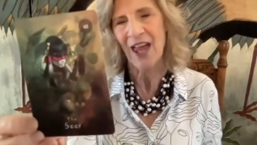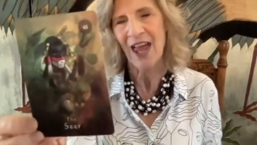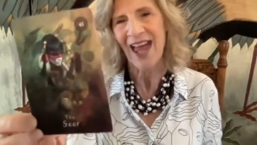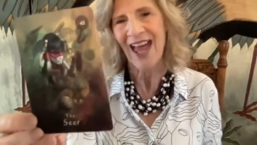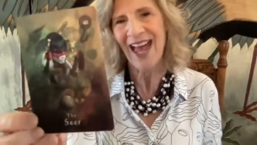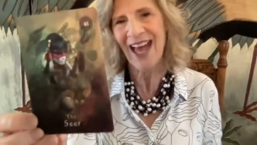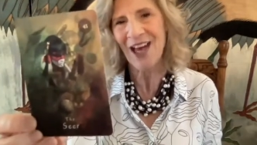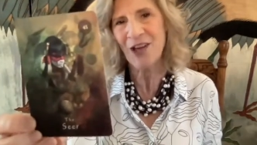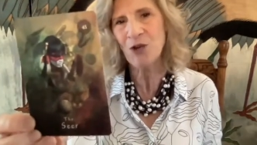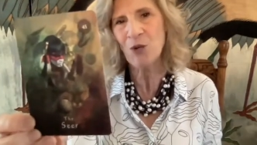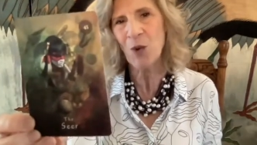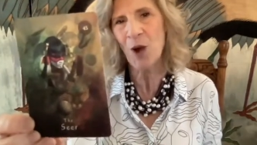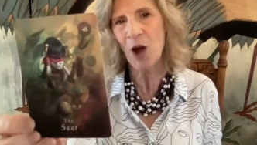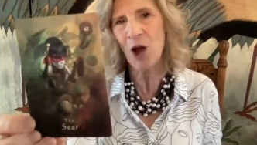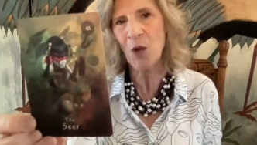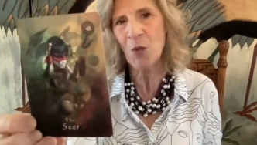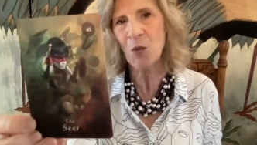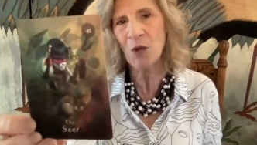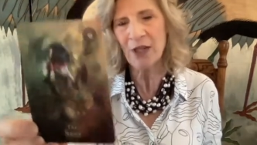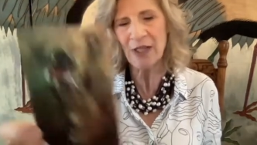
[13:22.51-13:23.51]
How do
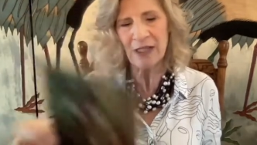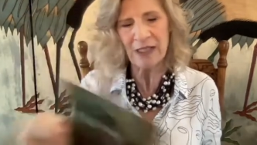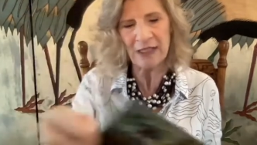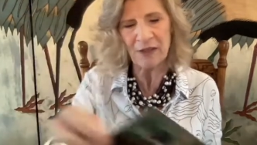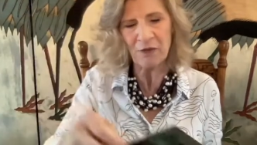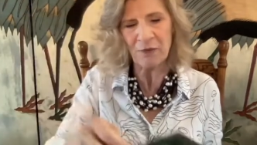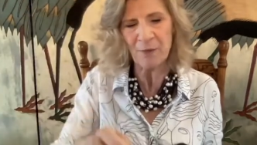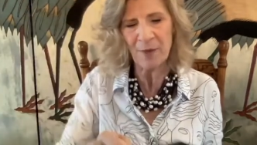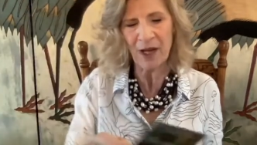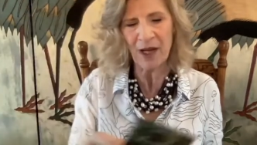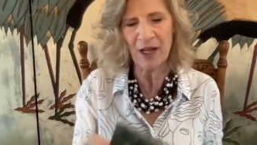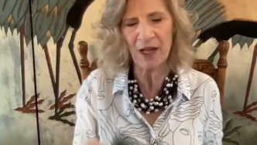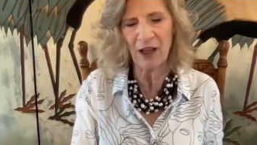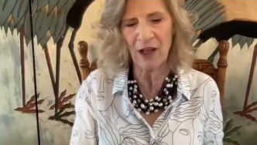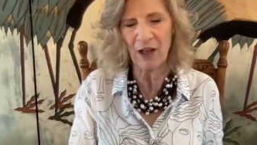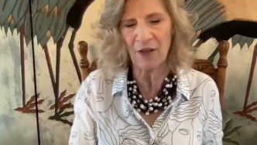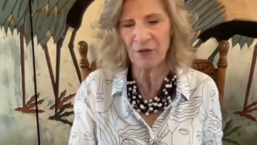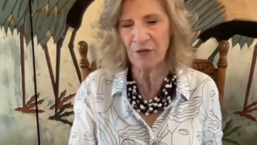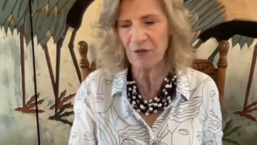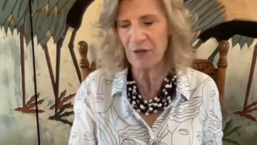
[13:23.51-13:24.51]
I want to live my
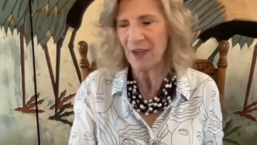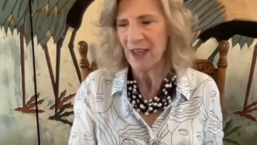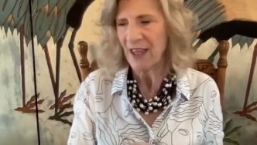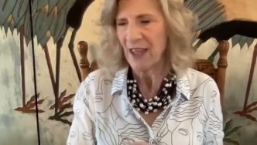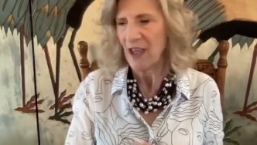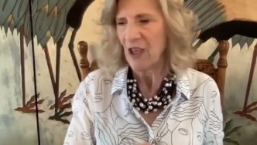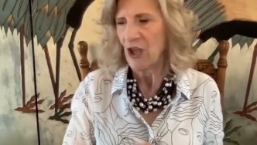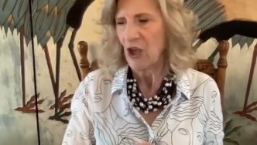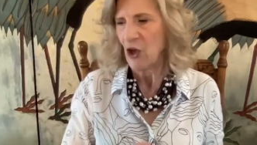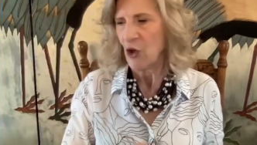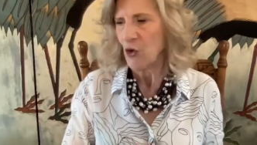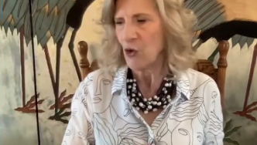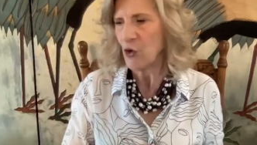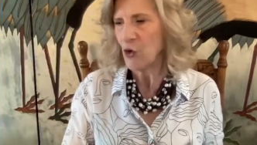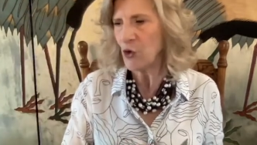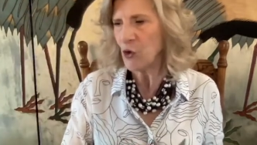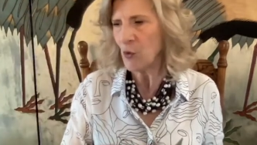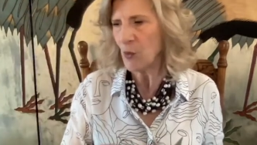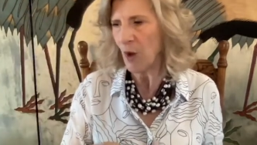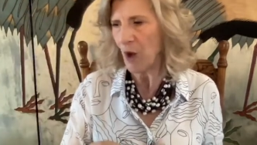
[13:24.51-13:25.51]
life?
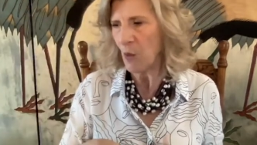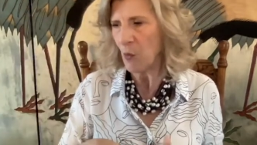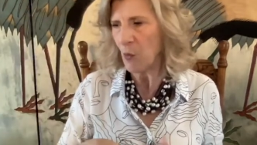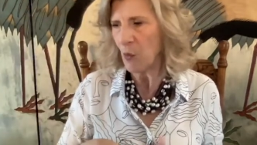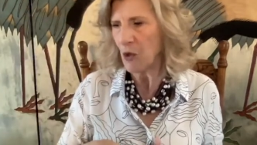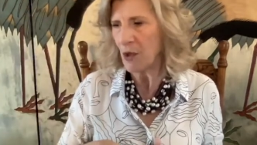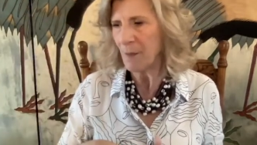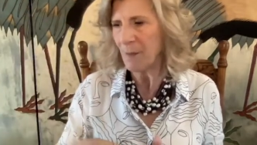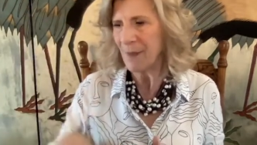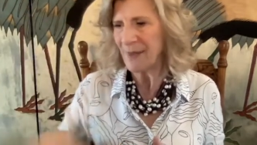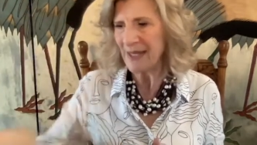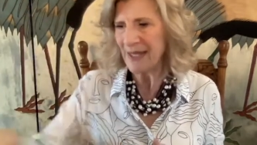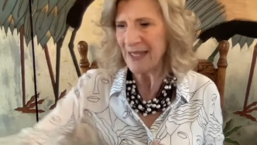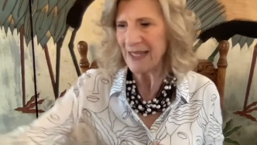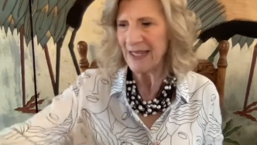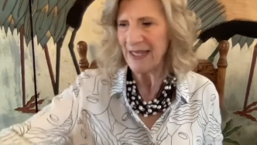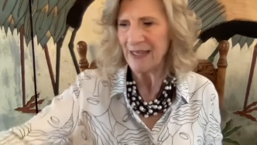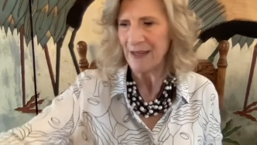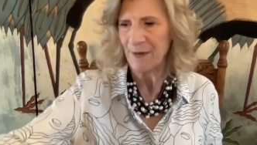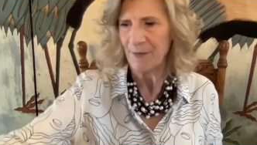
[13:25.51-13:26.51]
Who do I want to
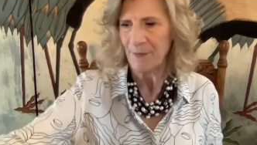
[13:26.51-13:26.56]
be?